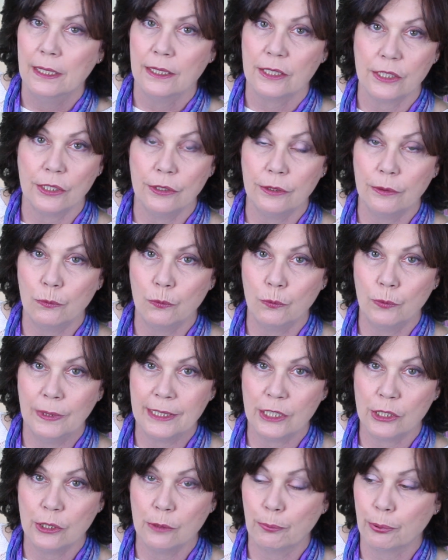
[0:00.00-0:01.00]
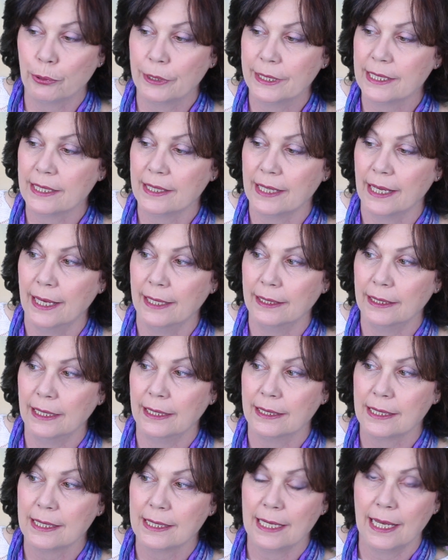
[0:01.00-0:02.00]
So once you press that,
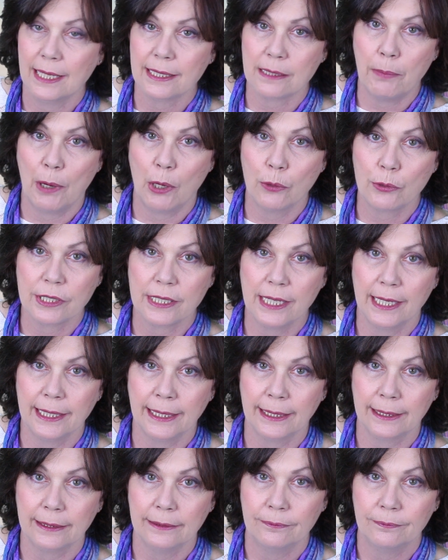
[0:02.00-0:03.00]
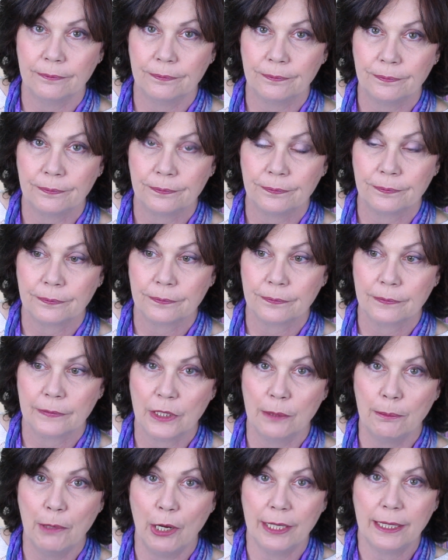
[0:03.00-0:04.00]
it starts pulsating.
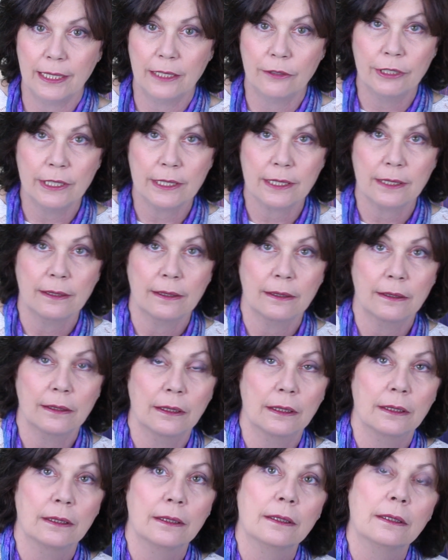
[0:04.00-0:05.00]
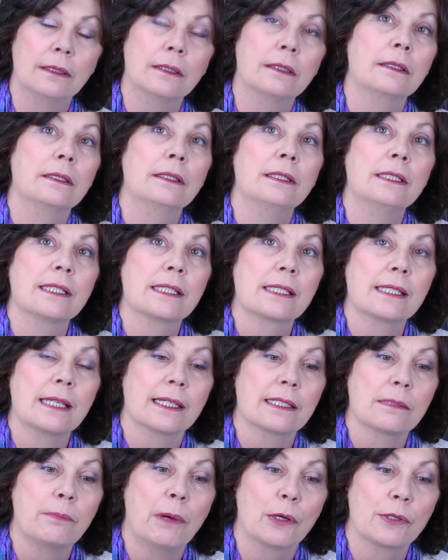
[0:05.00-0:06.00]
You might hear it. It
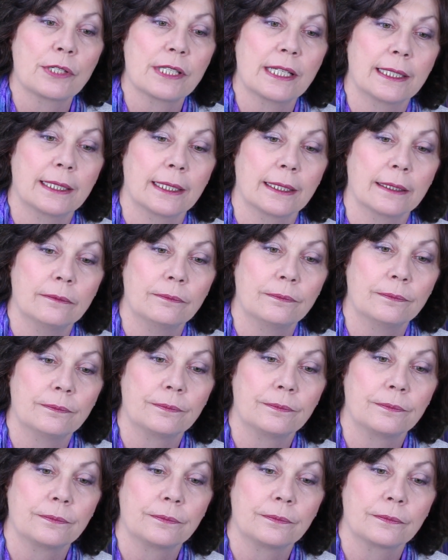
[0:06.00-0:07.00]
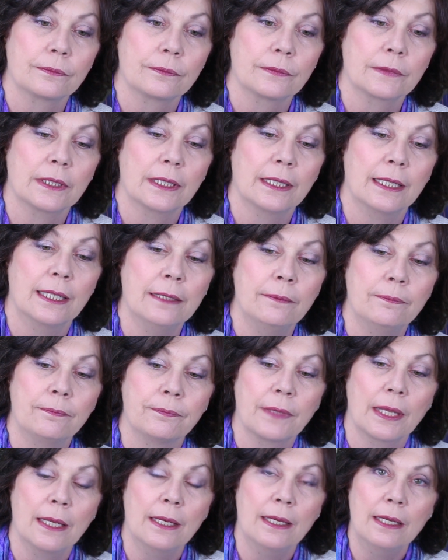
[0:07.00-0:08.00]
starts pulsating. Okay,
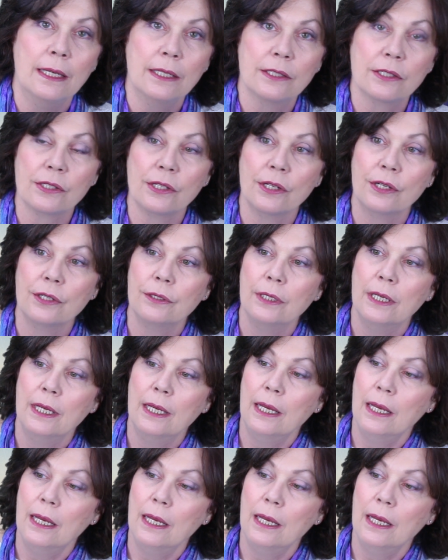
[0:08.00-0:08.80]
so